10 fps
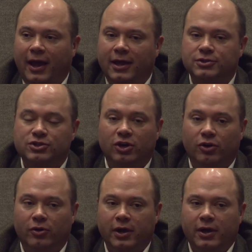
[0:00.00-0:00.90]
And
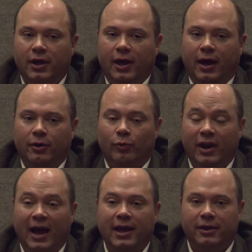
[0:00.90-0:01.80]
so
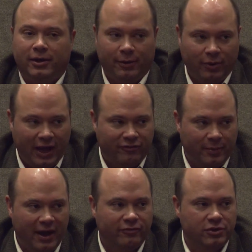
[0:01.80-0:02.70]
when I applied for
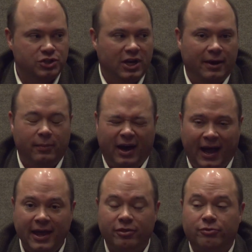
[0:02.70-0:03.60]
my first job,
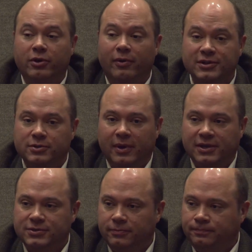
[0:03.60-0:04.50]
I had 3
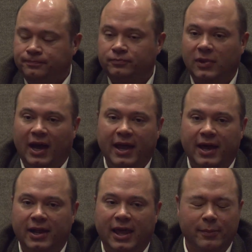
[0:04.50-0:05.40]
resumes. I
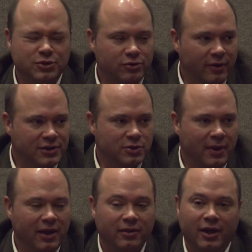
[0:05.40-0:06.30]
had a chemistry
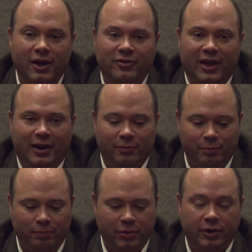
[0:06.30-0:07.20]
resume
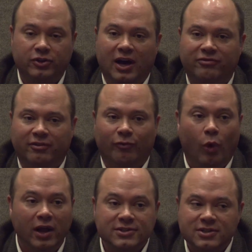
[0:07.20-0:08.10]
that built off of
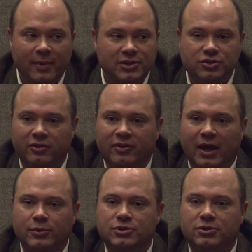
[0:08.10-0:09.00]
1 semester of
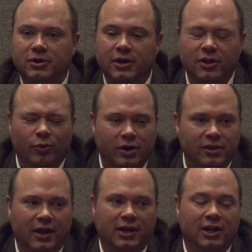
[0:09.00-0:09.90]
chemistry and the work
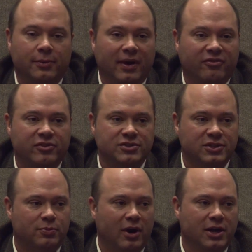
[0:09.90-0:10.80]
that I did in my
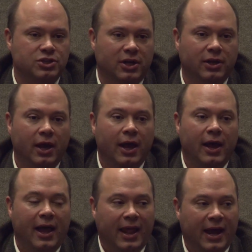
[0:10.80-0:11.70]
physics project.
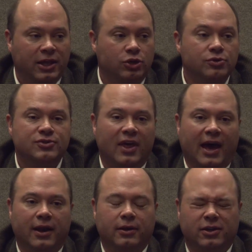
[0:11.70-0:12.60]
And I used
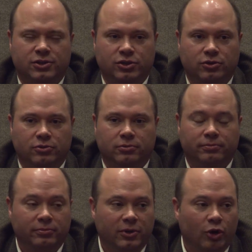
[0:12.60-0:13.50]
that
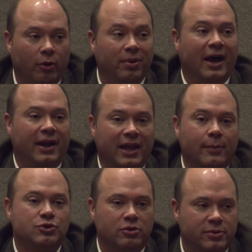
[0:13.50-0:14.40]
to, apply to
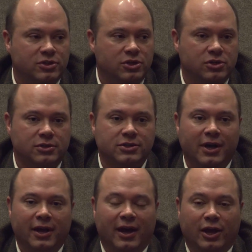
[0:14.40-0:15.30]
chemistry positions.
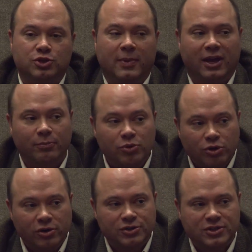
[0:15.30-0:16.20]
I used my
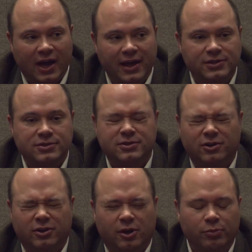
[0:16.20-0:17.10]
computer science
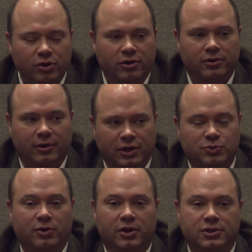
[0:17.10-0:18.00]
or computer
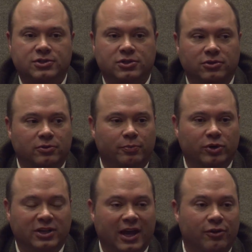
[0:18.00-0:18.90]
experience to
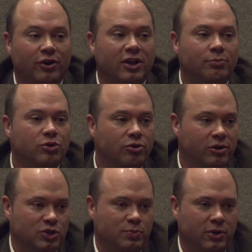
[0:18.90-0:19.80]
put together a
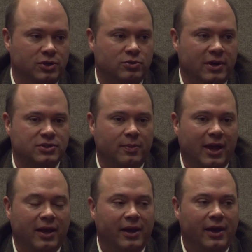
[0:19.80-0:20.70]
computer experience
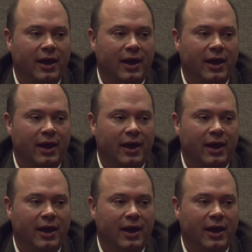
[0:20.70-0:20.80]
resume.